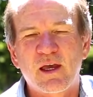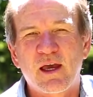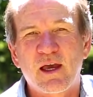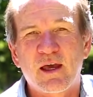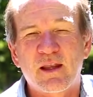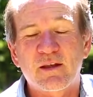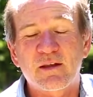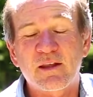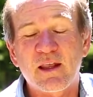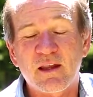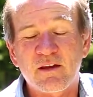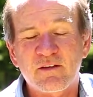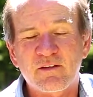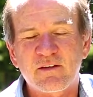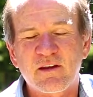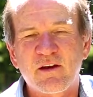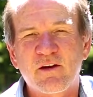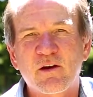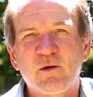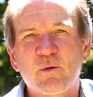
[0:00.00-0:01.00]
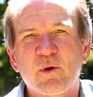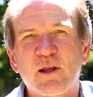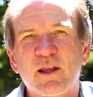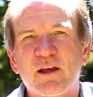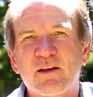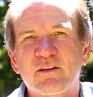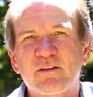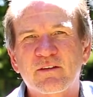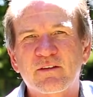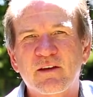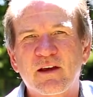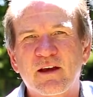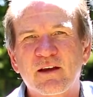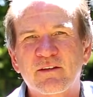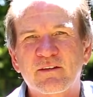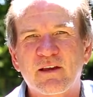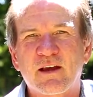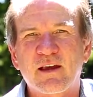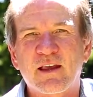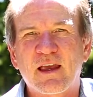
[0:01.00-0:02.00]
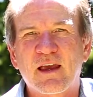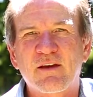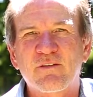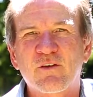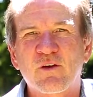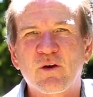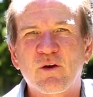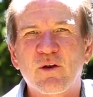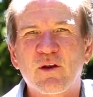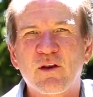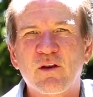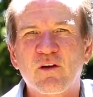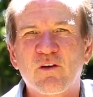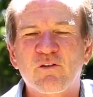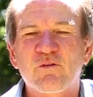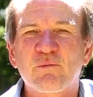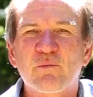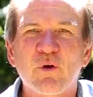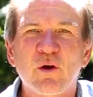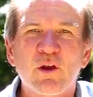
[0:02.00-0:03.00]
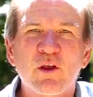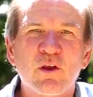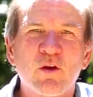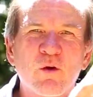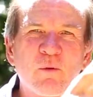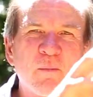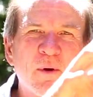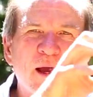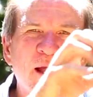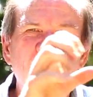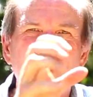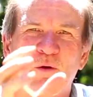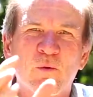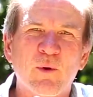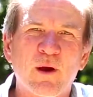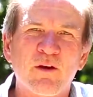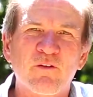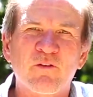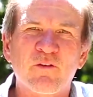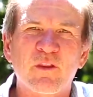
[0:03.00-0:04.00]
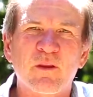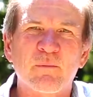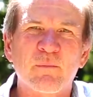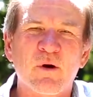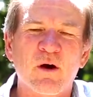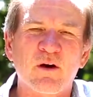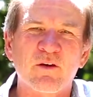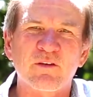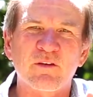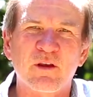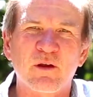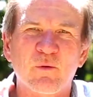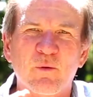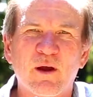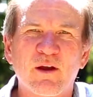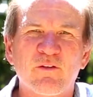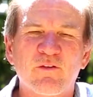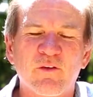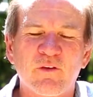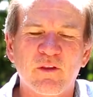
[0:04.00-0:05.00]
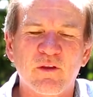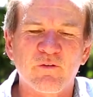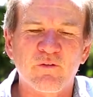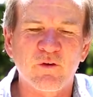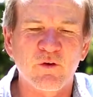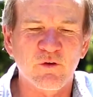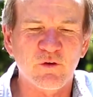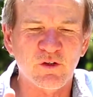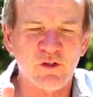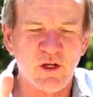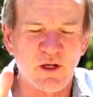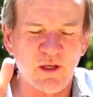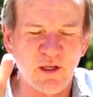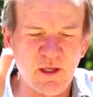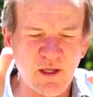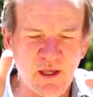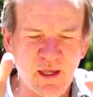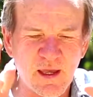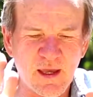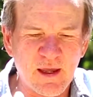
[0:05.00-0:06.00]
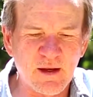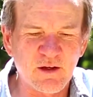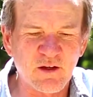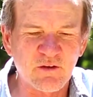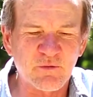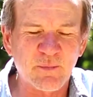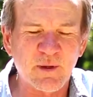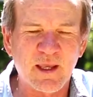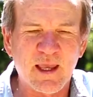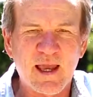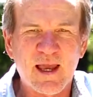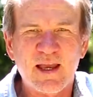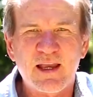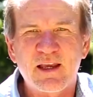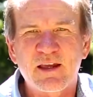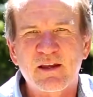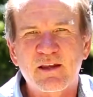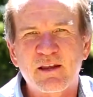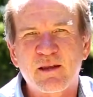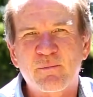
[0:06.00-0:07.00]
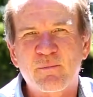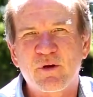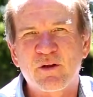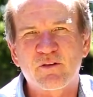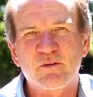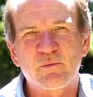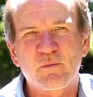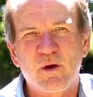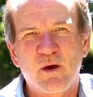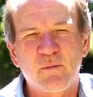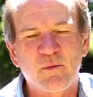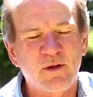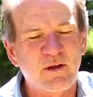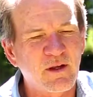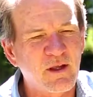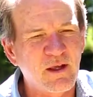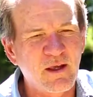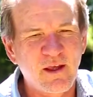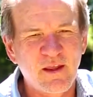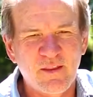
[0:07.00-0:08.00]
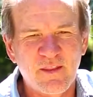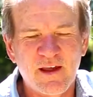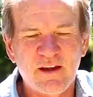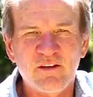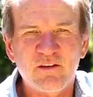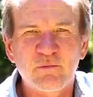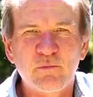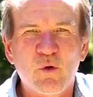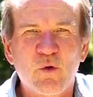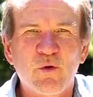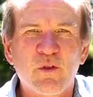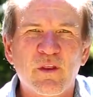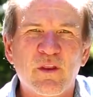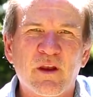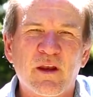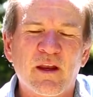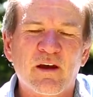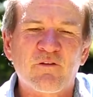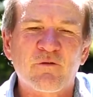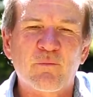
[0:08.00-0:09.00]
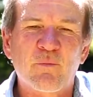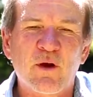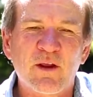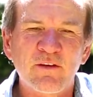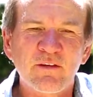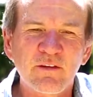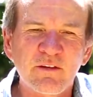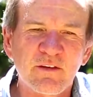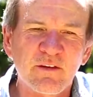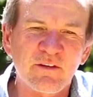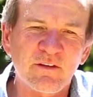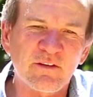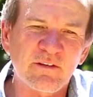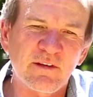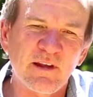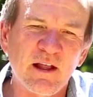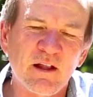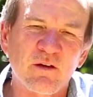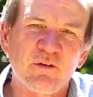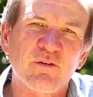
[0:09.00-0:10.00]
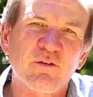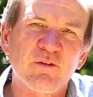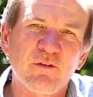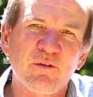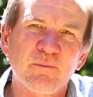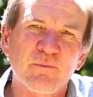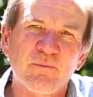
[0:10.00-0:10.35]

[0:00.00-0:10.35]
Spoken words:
And that steering wheel exercise I gave earlier of pulling your mind away from the past and away from the future and just being anchored in the present moment, that's more than enough. Presence itself